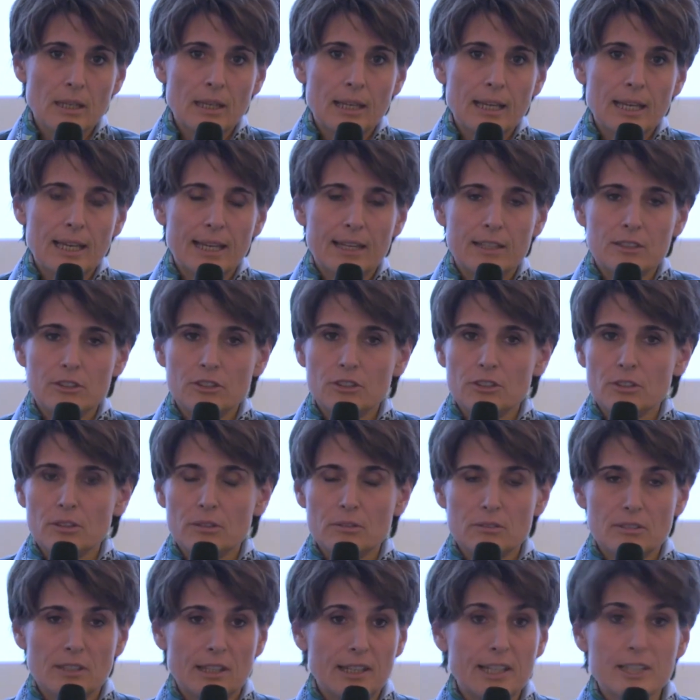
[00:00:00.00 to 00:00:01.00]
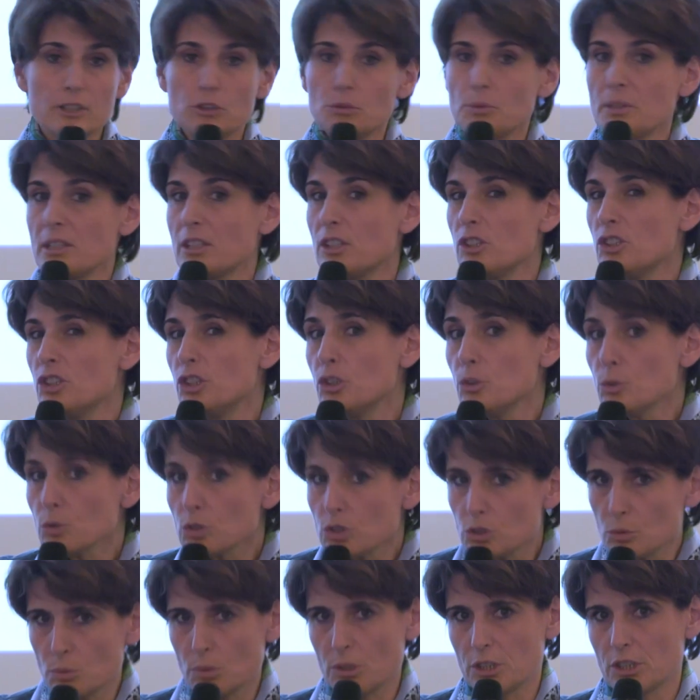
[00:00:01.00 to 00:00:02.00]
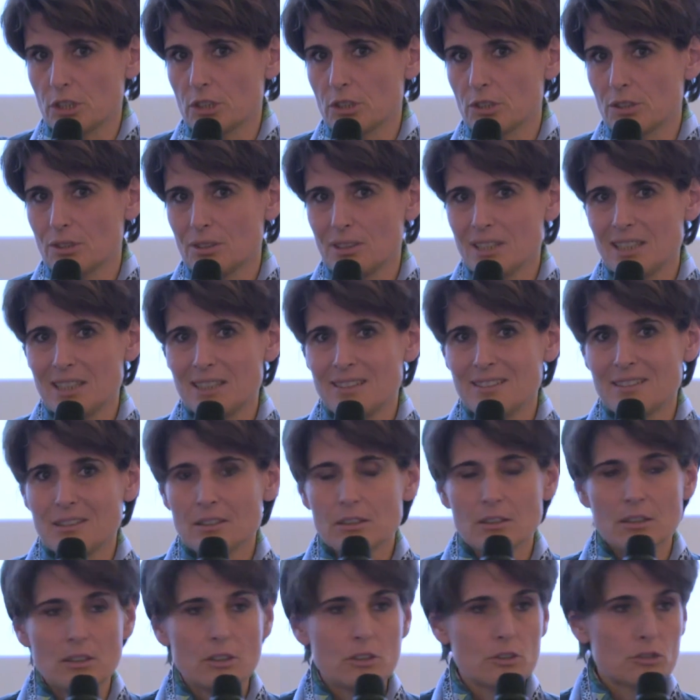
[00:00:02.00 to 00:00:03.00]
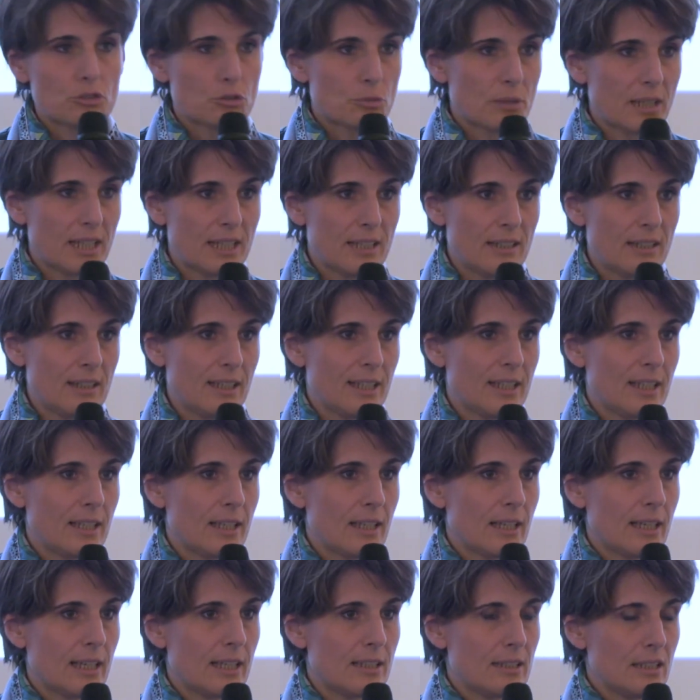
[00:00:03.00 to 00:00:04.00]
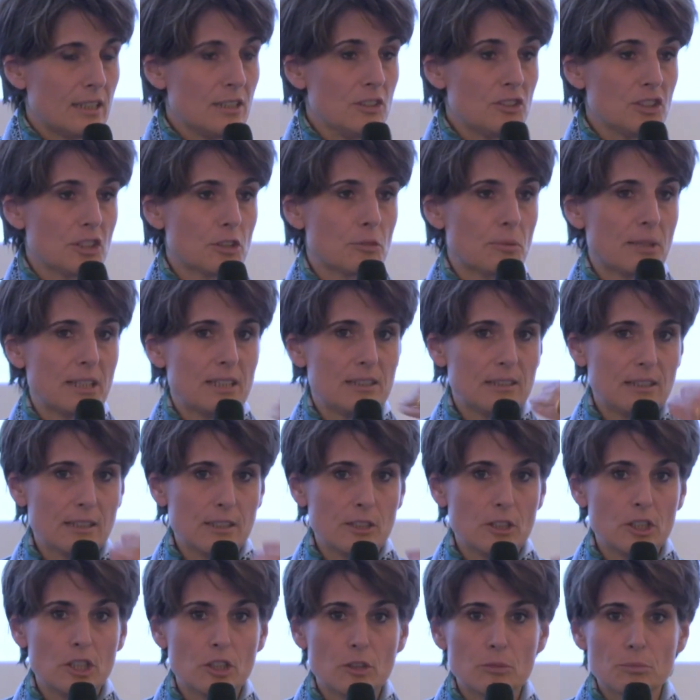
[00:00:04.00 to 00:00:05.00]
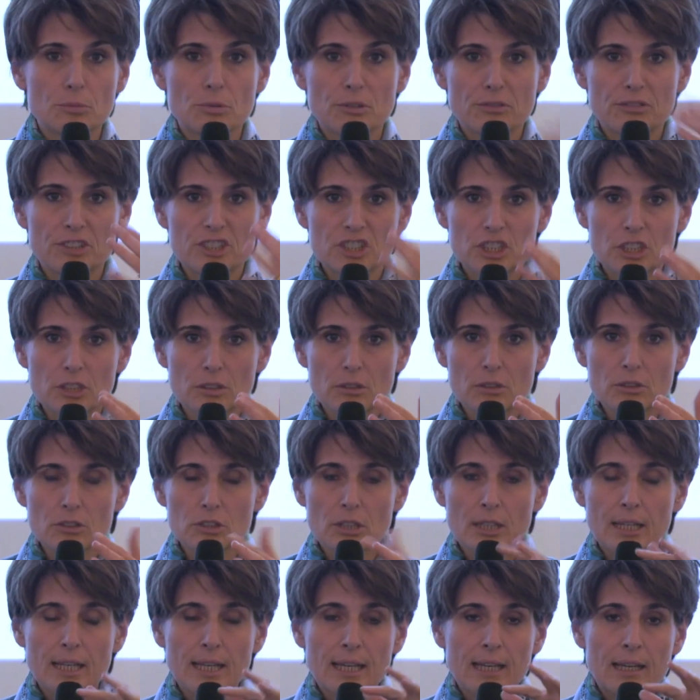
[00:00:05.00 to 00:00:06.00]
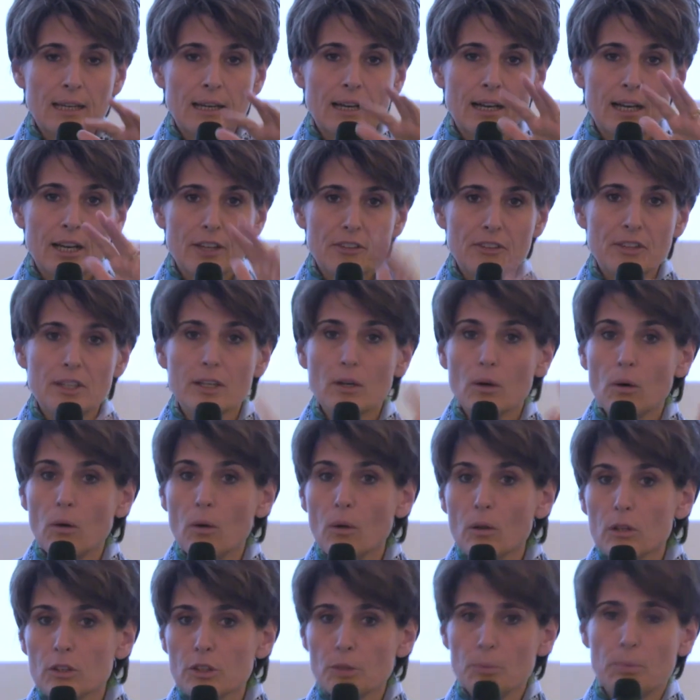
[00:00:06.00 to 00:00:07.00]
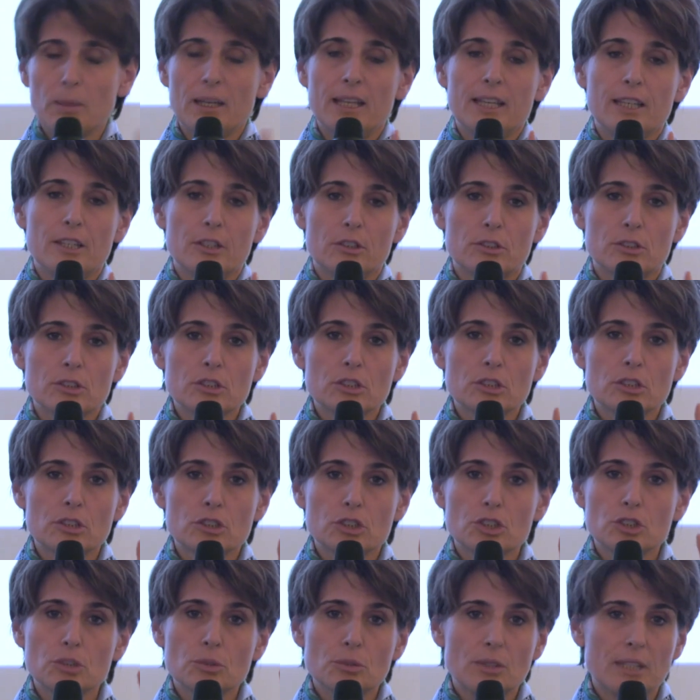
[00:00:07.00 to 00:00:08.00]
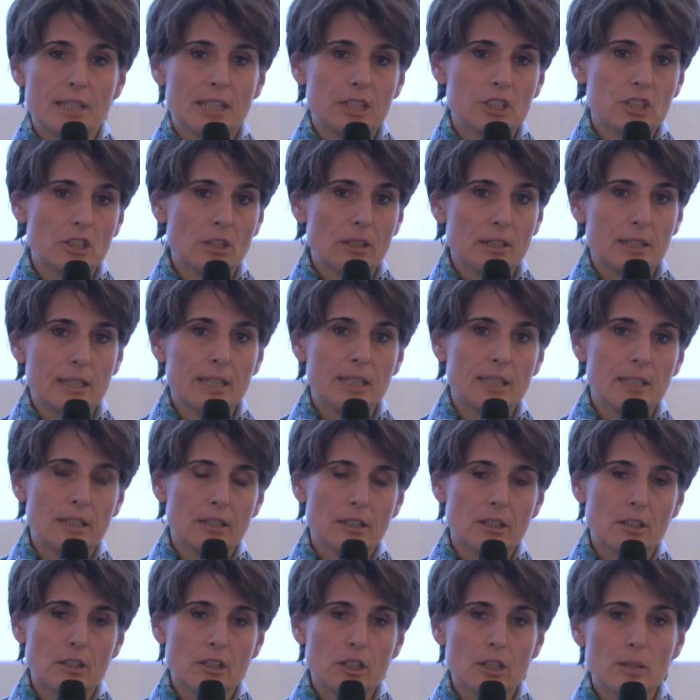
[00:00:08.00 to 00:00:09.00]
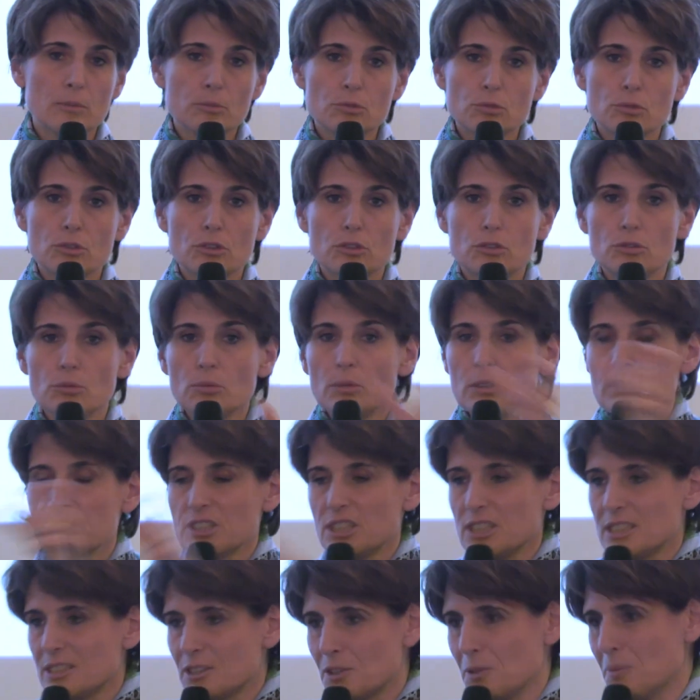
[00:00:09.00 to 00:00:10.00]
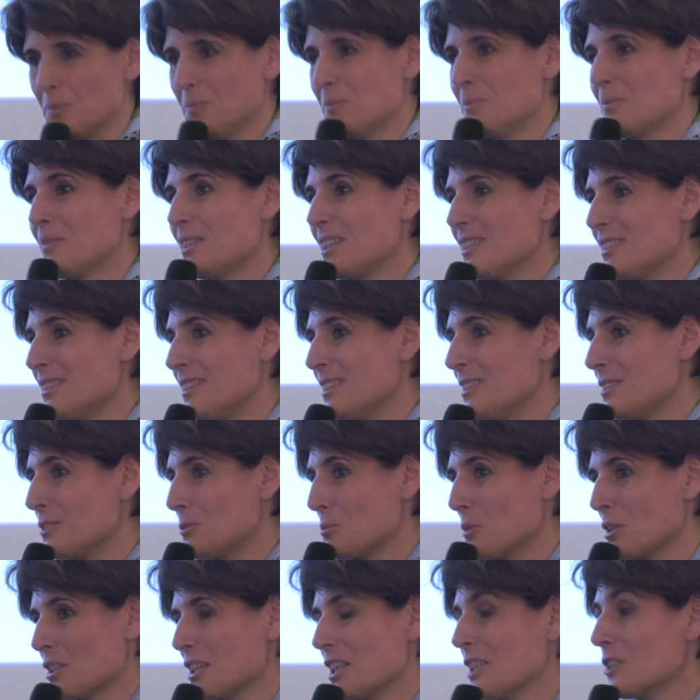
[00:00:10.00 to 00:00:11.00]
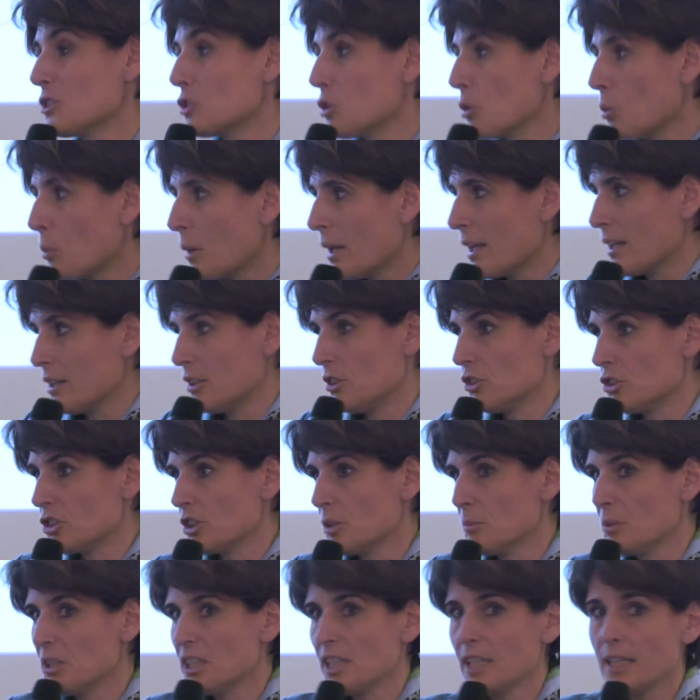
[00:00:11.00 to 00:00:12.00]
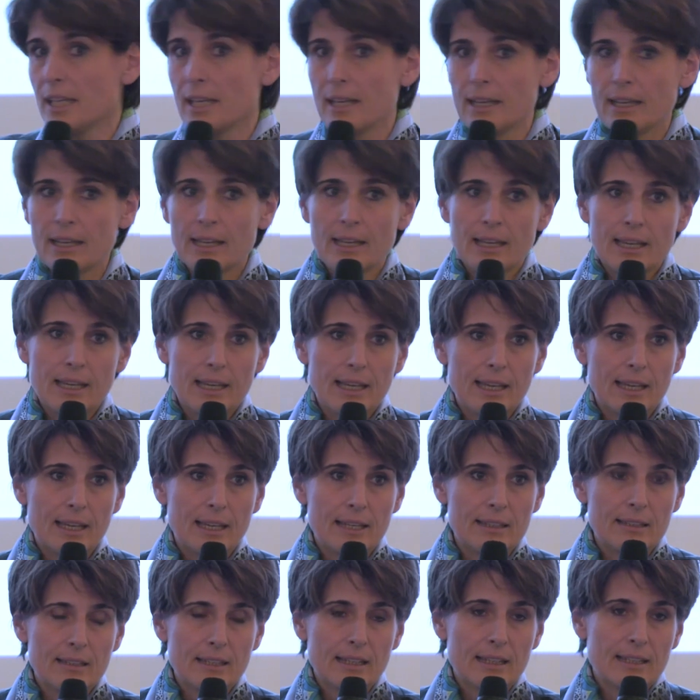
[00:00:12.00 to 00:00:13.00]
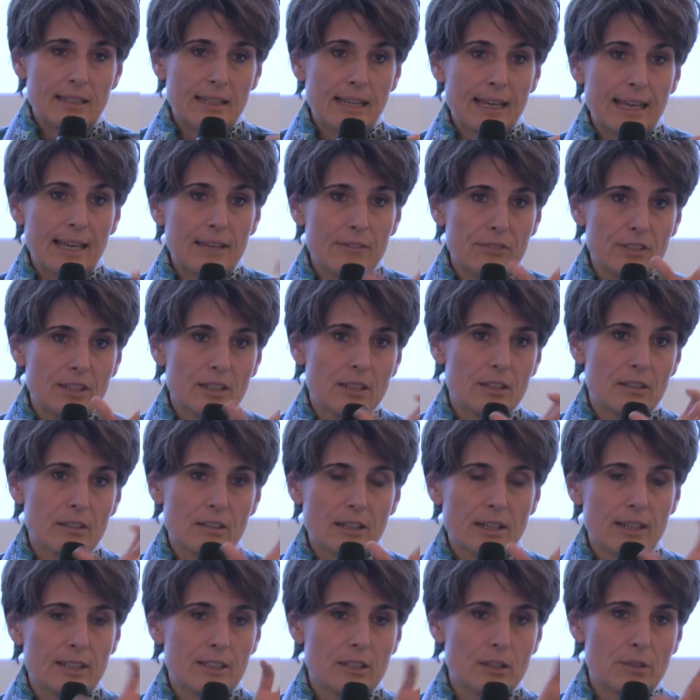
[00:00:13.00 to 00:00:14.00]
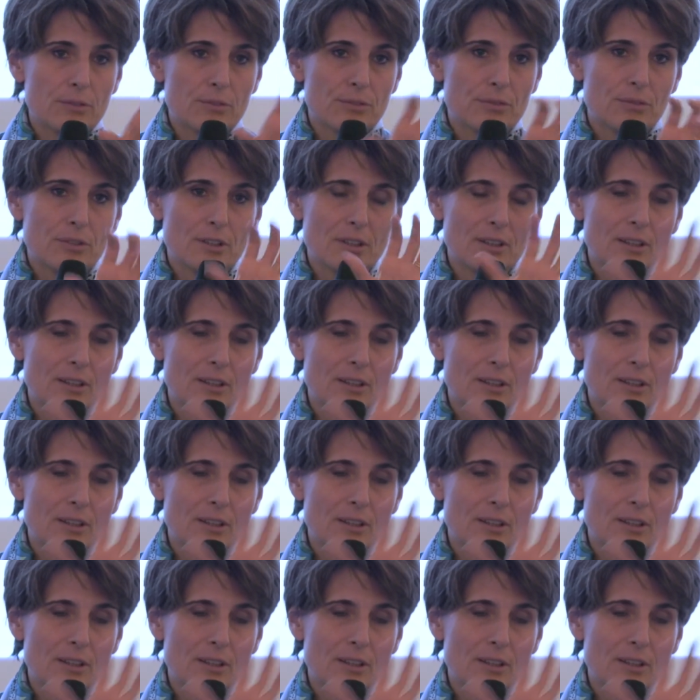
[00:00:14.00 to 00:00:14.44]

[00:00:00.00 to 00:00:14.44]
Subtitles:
And they are doing a huge work in training and integrating young professionals. I think all the players should actually come to the dual system that is working so well in Germany and having a kind of